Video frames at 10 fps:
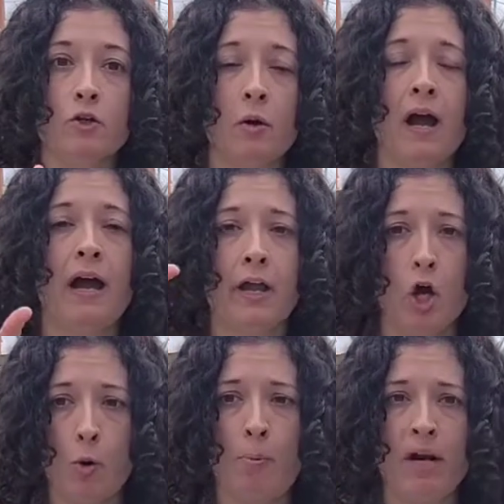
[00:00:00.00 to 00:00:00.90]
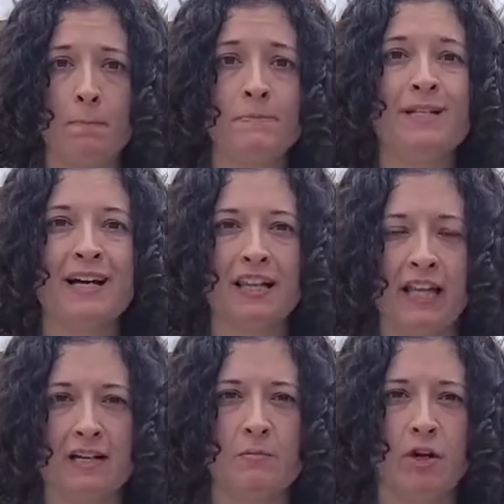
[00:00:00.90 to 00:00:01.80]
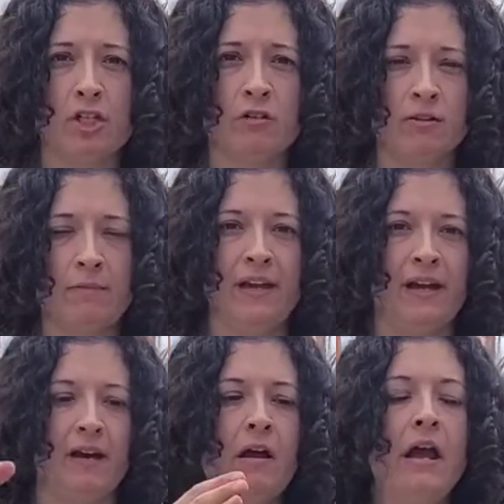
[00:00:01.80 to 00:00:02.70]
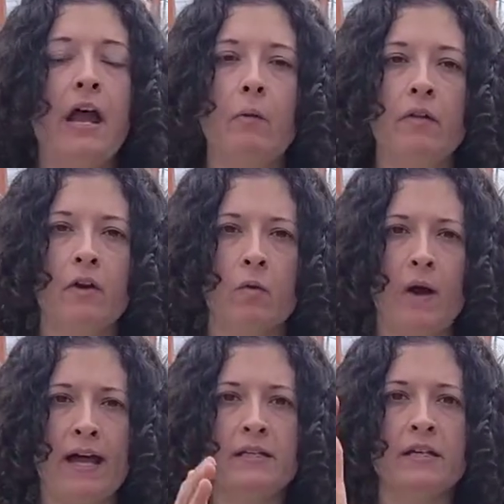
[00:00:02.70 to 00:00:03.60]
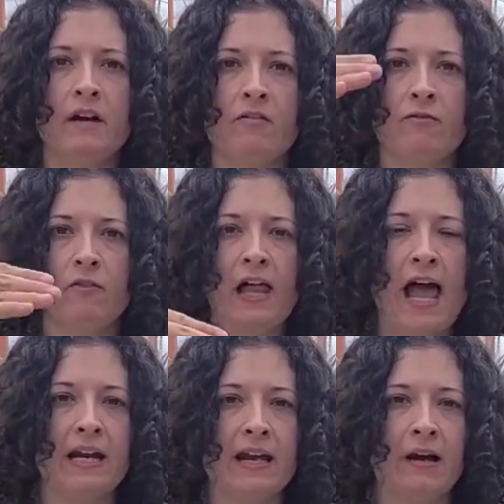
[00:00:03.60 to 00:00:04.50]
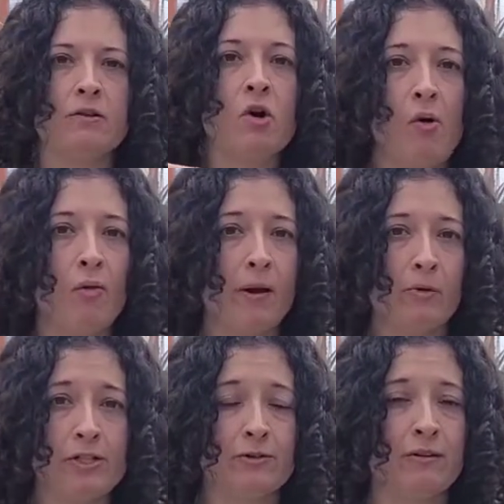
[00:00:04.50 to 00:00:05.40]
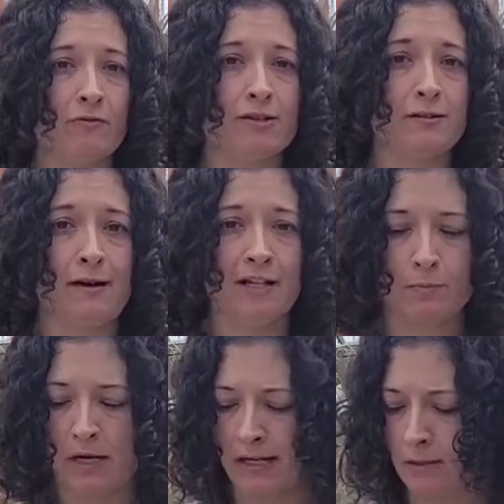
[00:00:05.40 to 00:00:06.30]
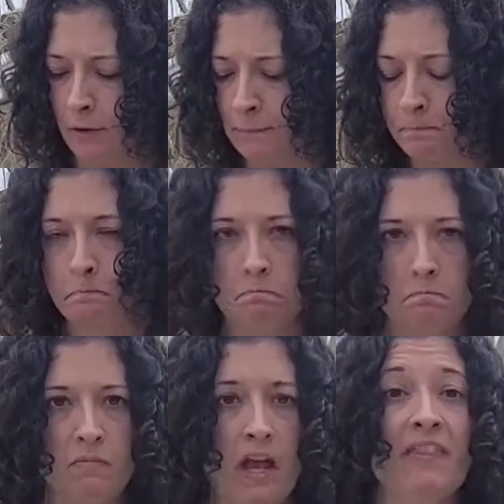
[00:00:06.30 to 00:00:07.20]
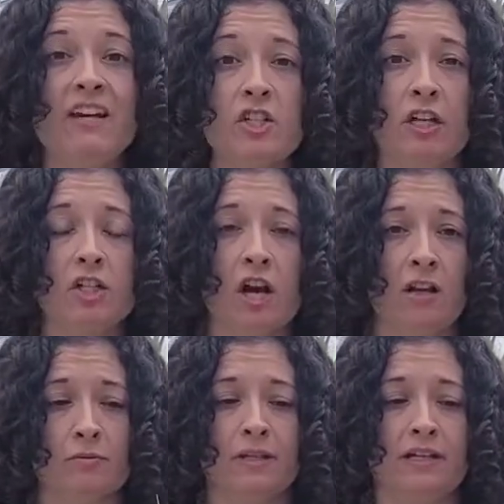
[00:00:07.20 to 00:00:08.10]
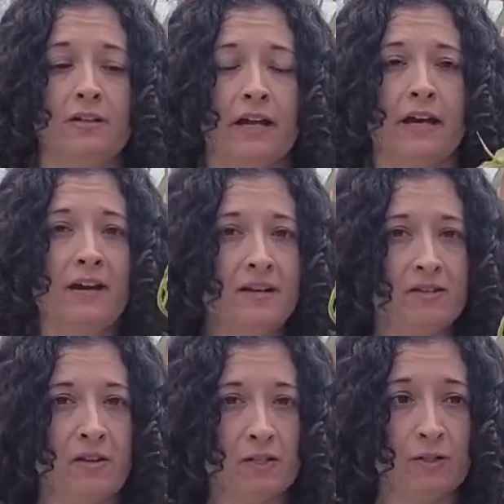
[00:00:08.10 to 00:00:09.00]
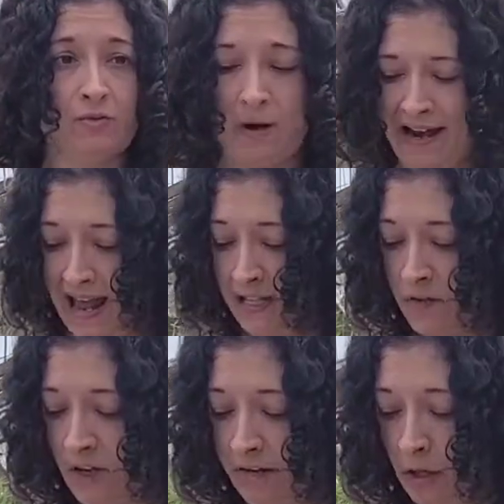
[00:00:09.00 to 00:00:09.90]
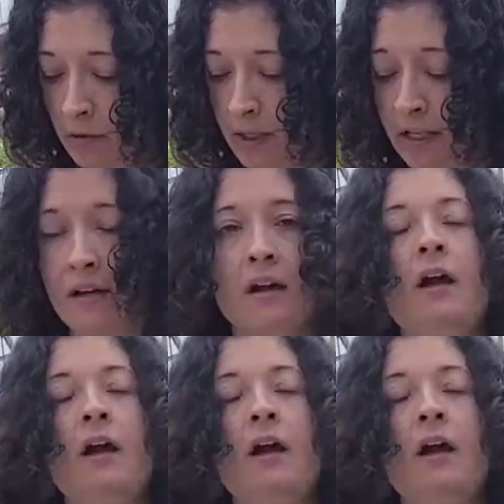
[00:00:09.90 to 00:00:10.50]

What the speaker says: dry, open up to collect moisture from the air, and when they're wet, flatten out to hold that moisture in for as long as possible. And they change colors when they do that. So this one's wet and it's very green.